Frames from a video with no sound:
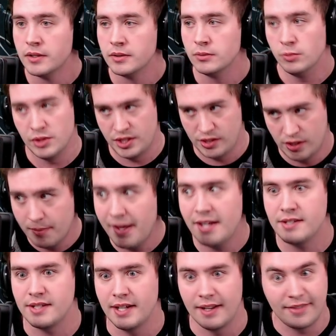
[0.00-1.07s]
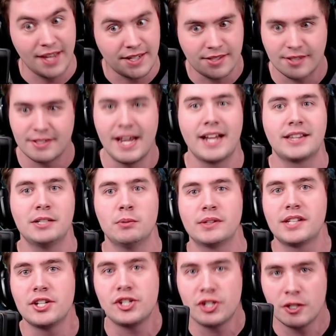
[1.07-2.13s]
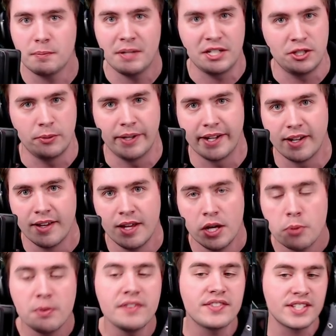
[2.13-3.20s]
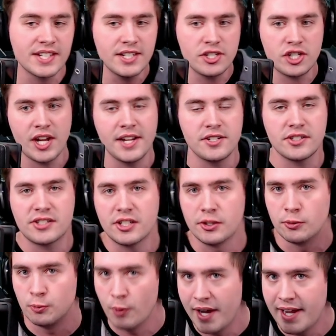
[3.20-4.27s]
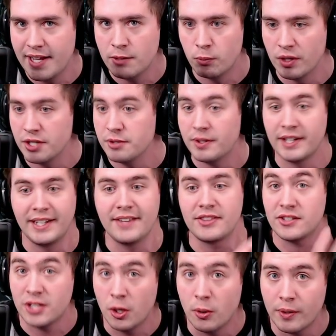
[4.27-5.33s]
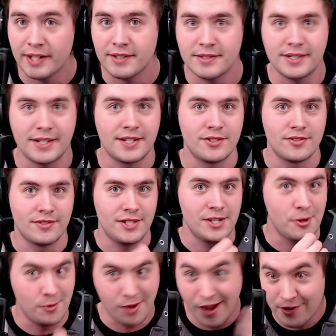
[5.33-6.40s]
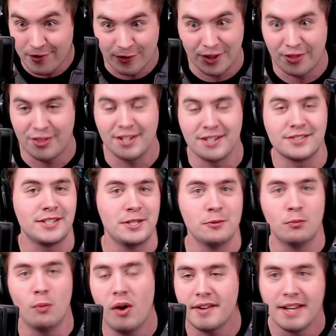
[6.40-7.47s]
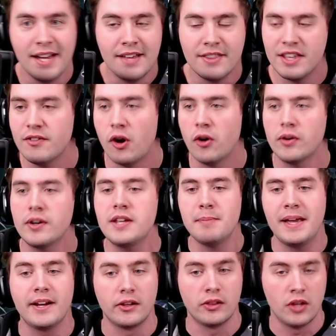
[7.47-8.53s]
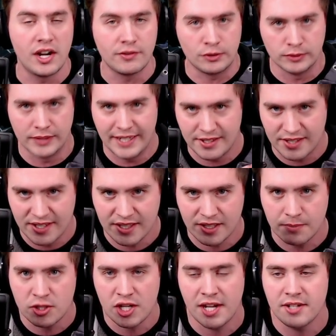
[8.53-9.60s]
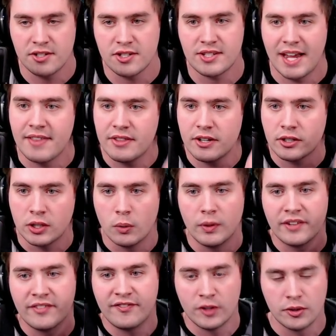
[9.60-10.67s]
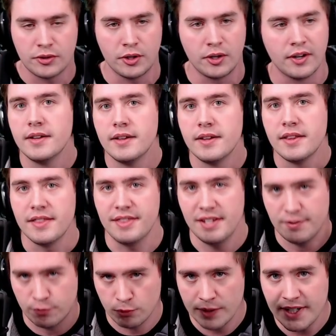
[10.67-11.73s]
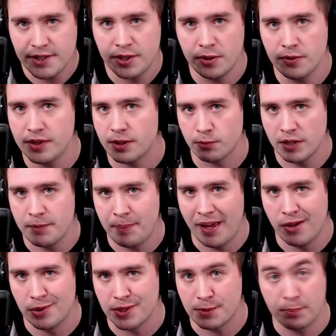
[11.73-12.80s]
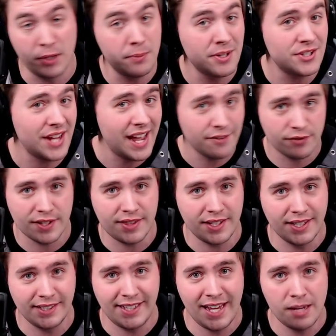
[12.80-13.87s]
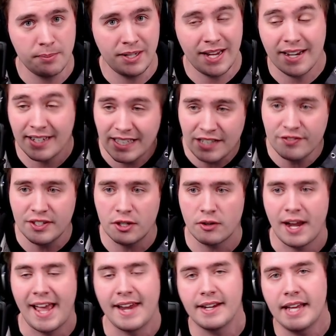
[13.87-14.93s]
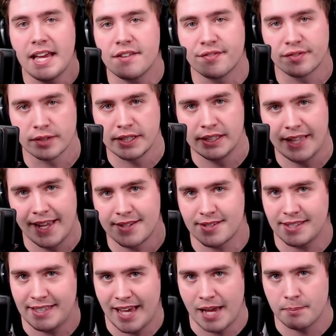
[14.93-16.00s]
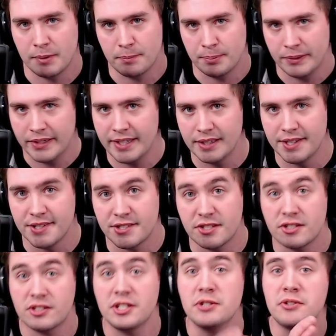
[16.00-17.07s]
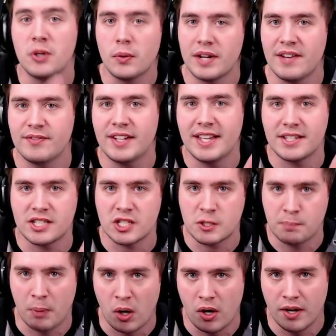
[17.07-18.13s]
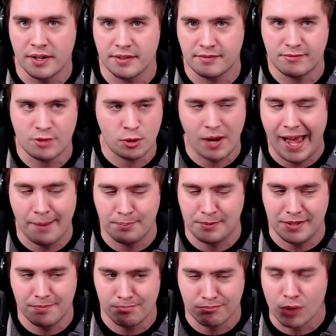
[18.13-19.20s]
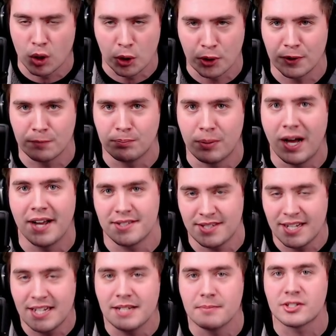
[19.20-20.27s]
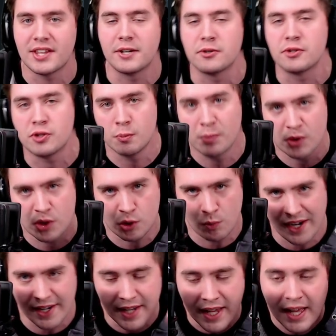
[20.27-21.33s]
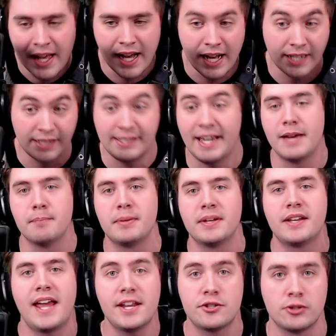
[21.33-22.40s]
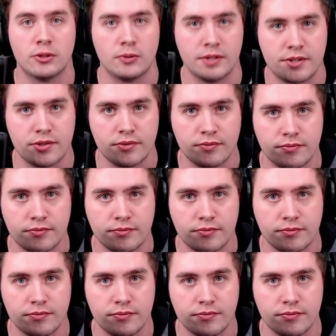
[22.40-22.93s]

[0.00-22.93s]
Which is amazing. That's exactly what they should be doing. We've seen changes to the raid where you can get the tokens and, you know, hunt for the things that you want. They've already made a lot of great system changes and they're going further. They've retuned and rebalanced pretty much everything in Gambit and even are adding a freelance Gambit playlist so you don't have to get spawn trapped and murdered by teams that are super sweaty uh, Gambit edgelords.